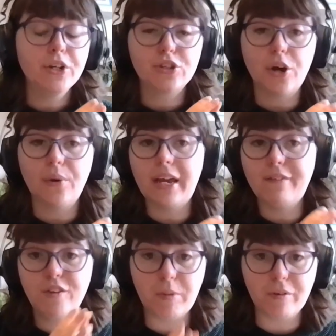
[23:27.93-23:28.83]
So
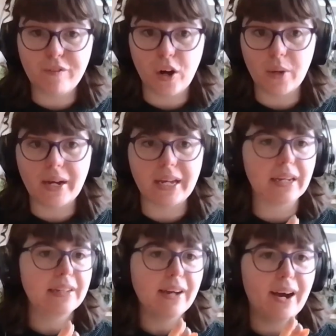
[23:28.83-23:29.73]
if you've been
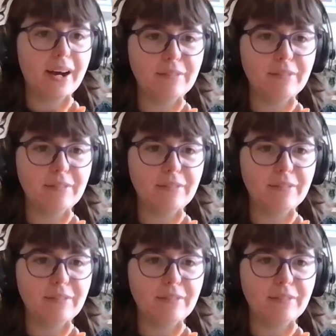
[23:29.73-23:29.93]
following